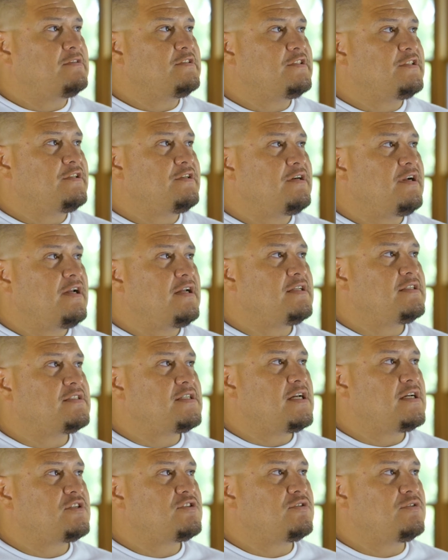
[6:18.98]
Center has
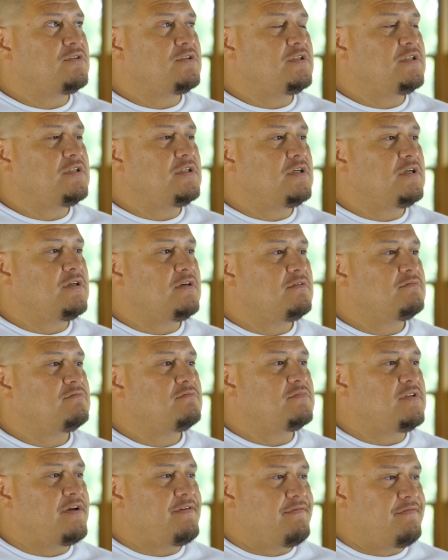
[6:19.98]
actually,
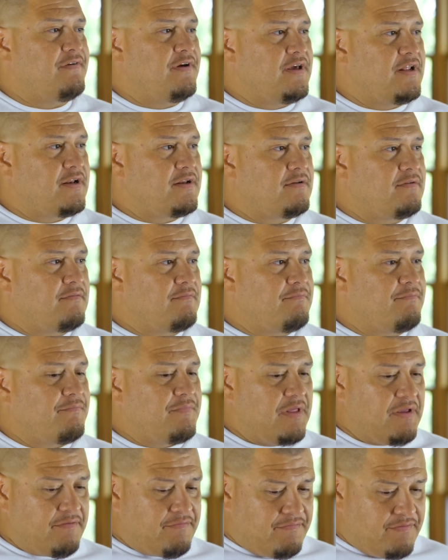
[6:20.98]
they fed
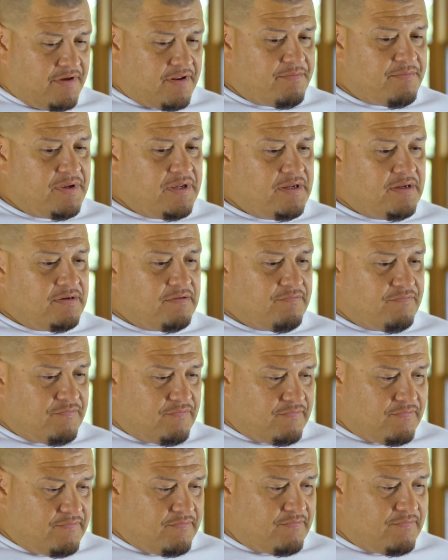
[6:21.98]
me.
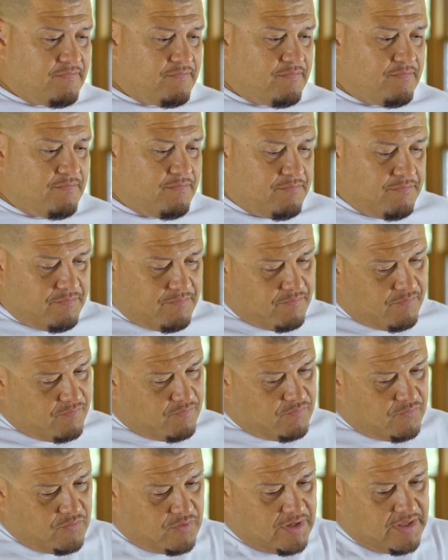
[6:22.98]

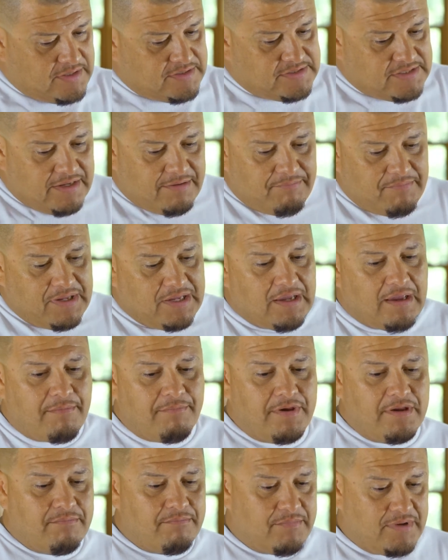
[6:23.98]
When I say me, I
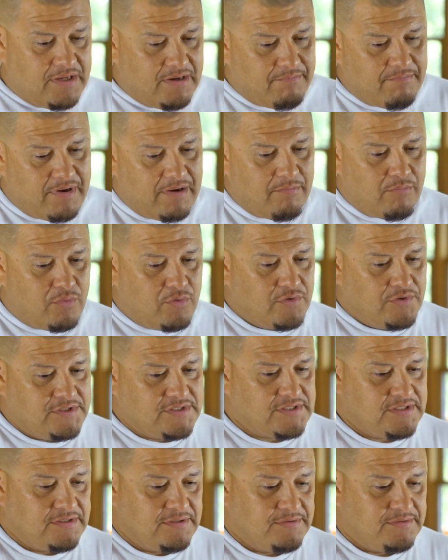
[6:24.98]
mean me and my boys.